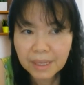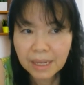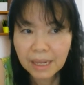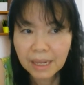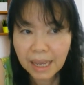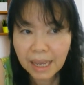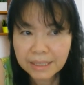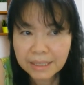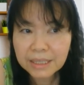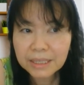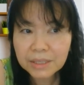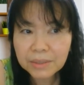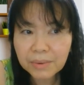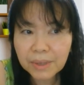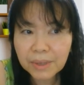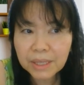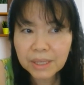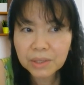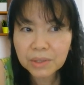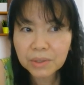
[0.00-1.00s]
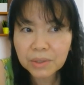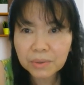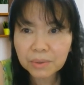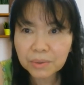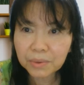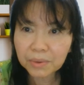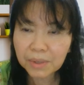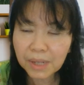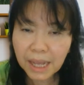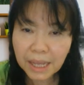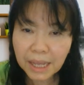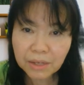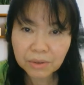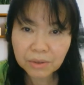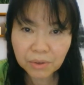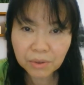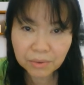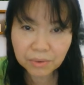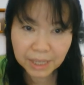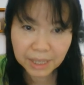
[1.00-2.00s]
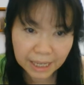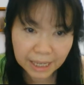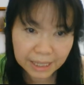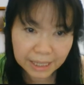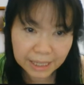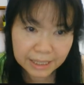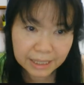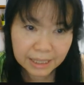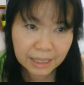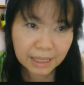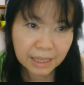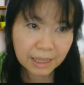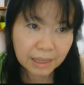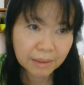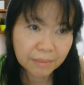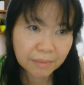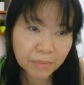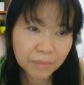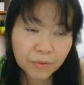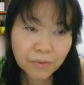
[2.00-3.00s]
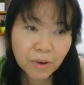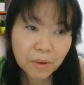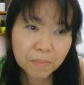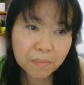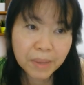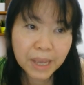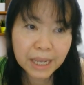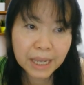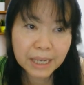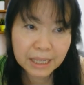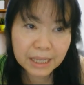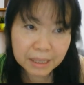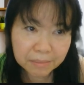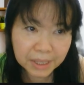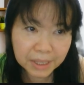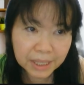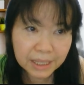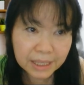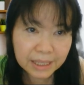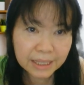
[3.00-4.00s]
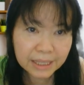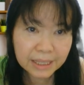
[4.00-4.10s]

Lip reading: I just want to let you know that before pandemic,